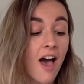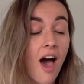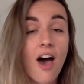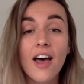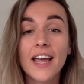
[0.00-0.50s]

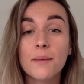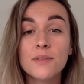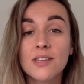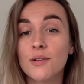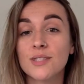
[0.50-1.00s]
I am
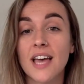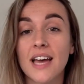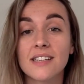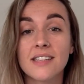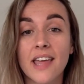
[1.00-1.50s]
so
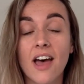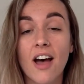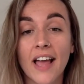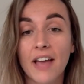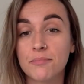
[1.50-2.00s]
sad that
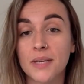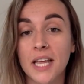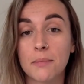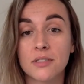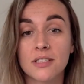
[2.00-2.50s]
I haven't been
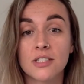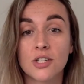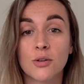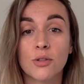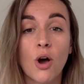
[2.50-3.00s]
able to
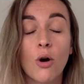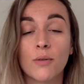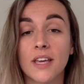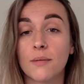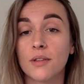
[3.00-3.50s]
do the
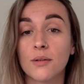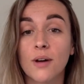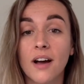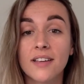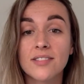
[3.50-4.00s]
whole year with you
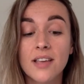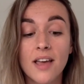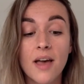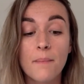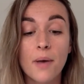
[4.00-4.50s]
guys,
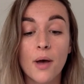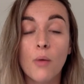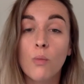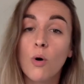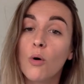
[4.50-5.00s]
but
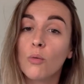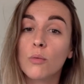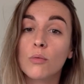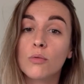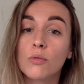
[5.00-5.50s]
what
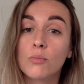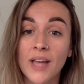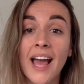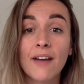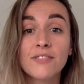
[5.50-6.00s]

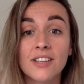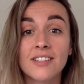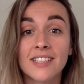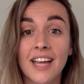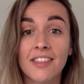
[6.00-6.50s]
we have
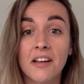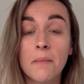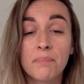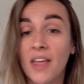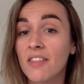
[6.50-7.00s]
done together
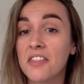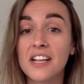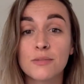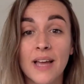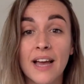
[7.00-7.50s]
and the
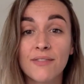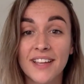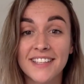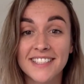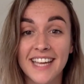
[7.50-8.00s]
things we have
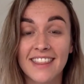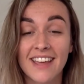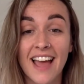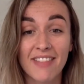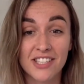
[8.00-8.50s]
learned
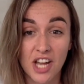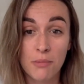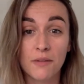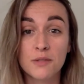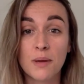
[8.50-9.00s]
together and the time
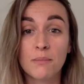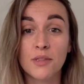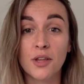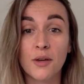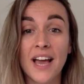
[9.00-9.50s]
I've spent
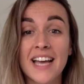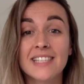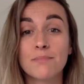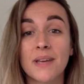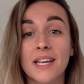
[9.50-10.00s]
with you
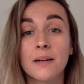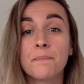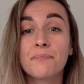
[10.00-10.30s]
has been